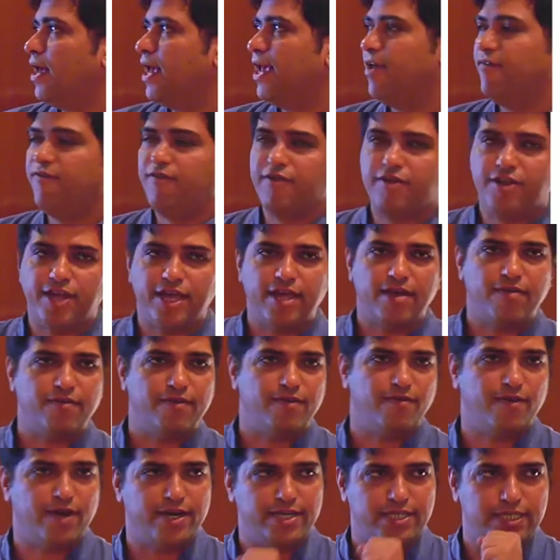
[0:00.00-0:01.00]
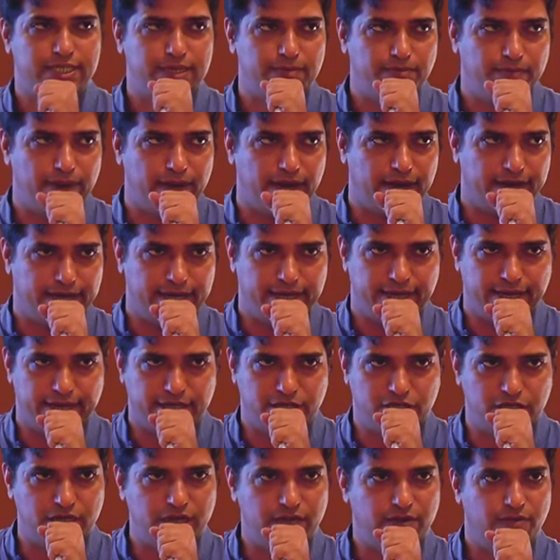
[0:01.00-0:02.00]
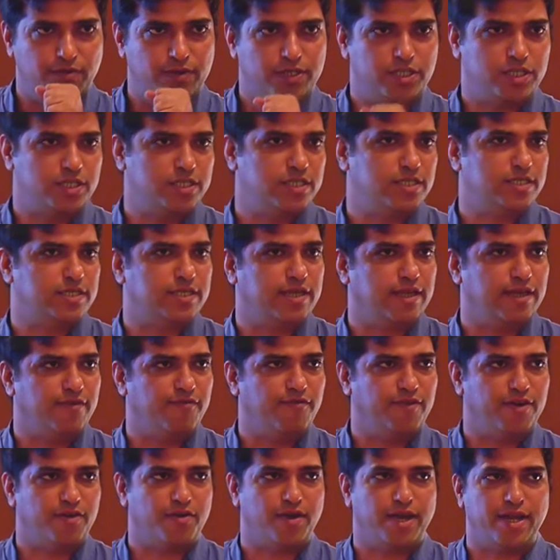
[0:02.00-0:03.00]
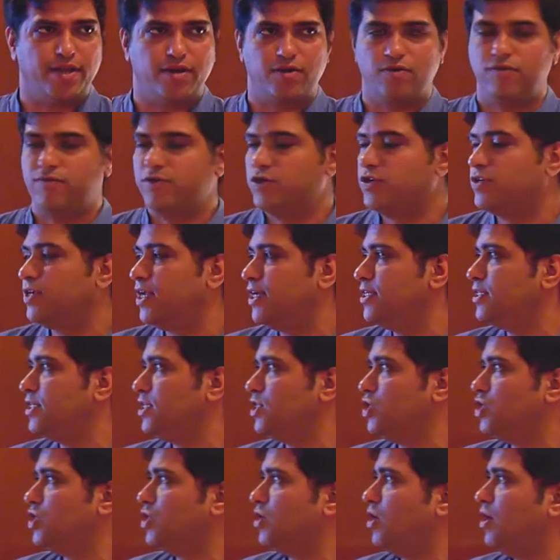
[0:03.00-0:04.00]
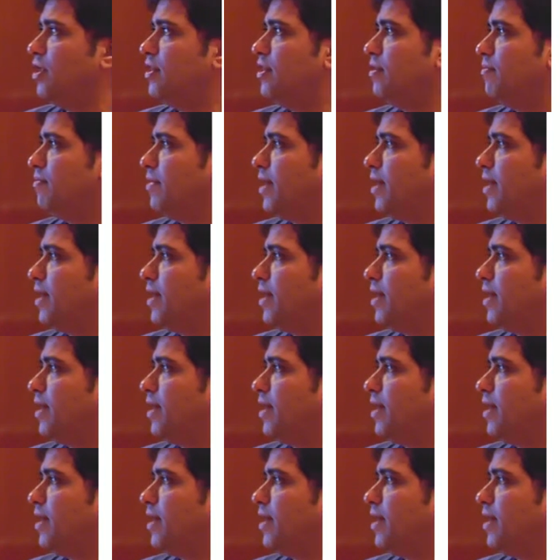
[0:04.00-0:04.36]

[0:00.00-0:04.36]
if we think of a very simple architecture, which is if you're trying to do visualization on the